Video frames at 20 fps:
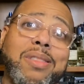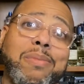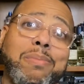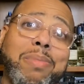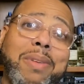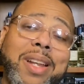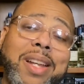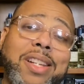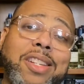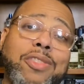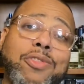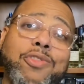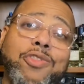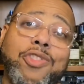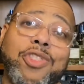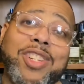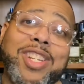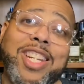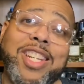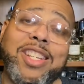placed
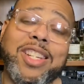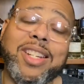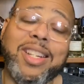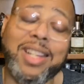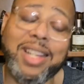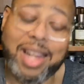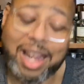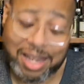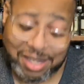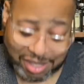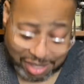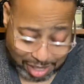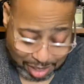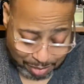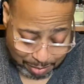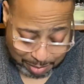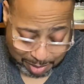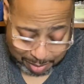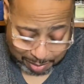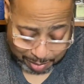strategically. I say
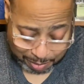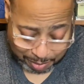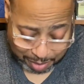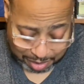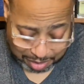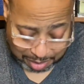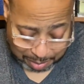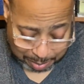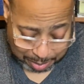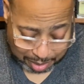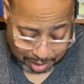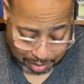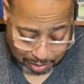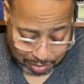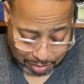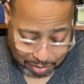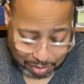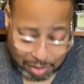maybe around your belt,